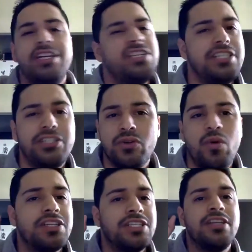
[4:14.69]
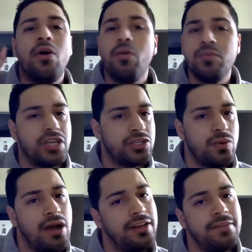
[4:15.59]
he just needs to watch the
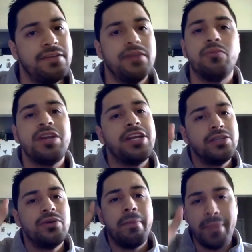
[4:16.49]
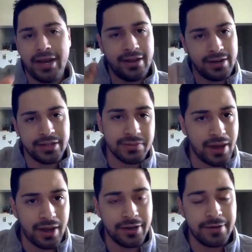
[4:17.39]
homosexuality film. We need to embed it in his
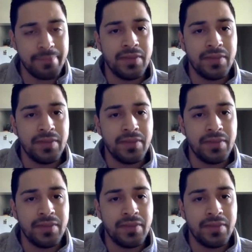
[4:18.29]
mind.